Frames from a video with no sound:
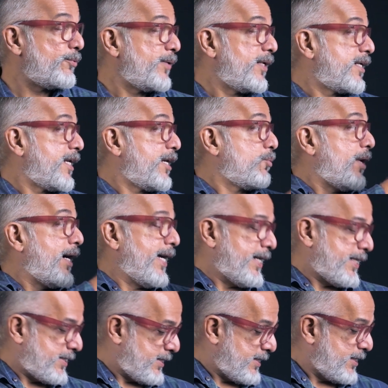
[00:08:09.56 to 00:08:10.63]
you will
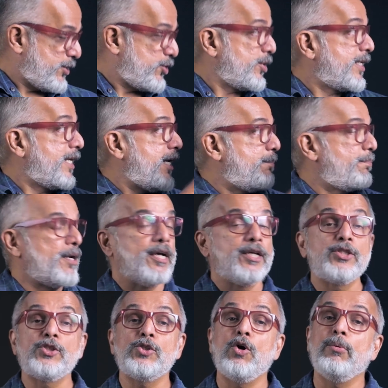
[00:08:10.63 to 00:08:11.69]
require to keep
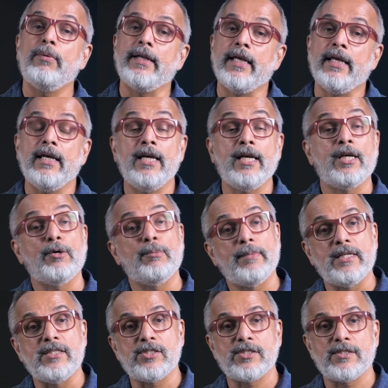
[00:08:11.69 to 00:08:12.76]
so many
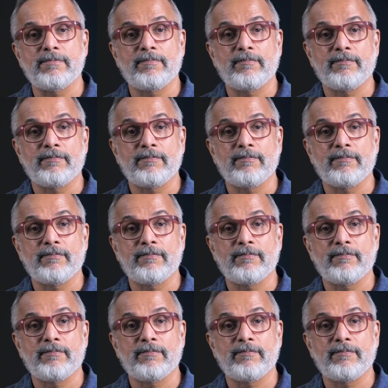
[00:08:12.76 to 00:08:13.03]
equipments.